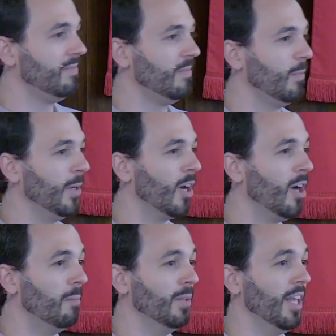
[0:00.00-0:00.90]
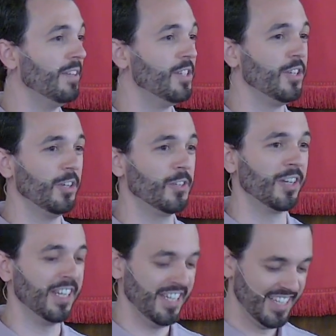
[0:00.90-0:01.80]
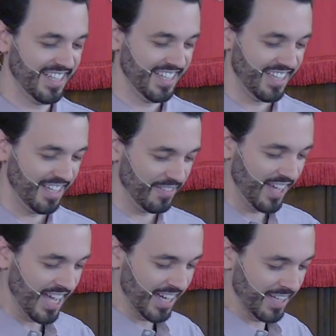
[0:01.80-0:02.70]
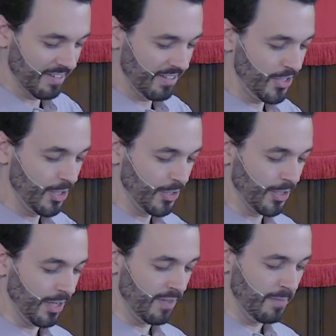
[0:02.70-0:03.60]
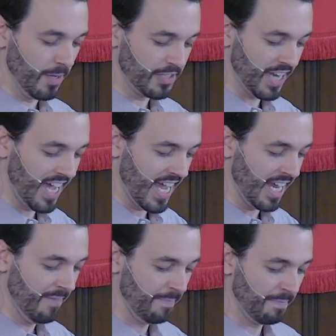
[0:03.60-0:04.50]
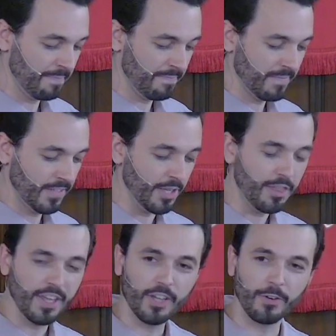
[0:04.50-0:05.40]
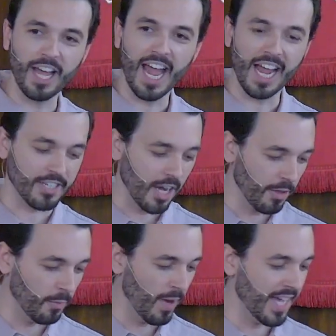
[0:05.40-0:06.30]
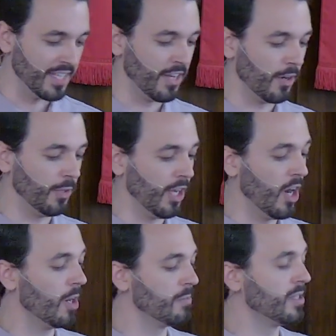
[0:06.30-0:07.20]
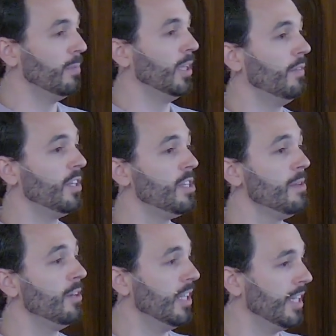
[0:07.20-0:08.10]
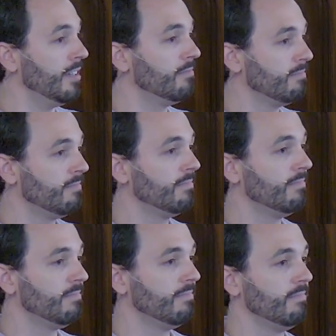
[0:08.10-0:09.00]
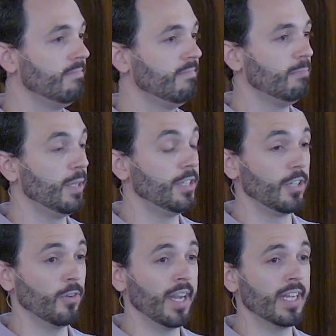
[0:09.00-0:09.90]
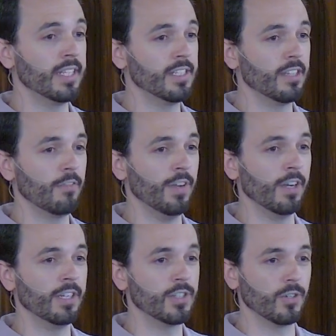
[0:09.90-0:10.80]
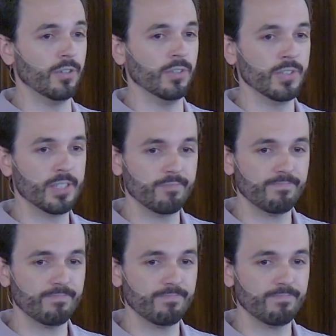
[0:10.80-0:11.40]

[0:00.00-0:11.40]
We are all beloved children of God, children of the Most High. To think or to act otherwise not only harms the beloved community, but it degrades our very souls.